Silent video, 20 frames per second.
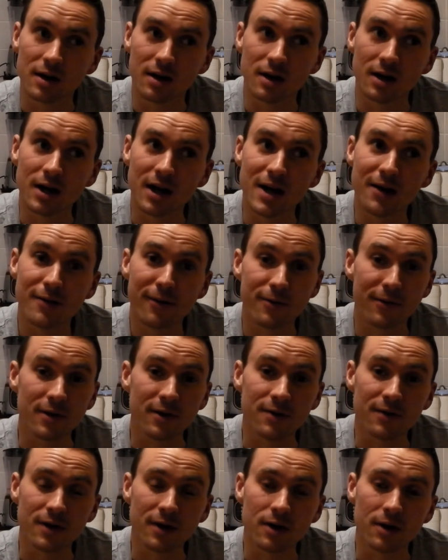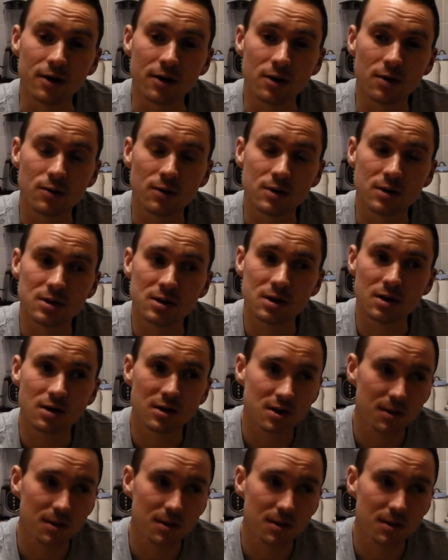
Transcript: Uh, another free thing I got was uh,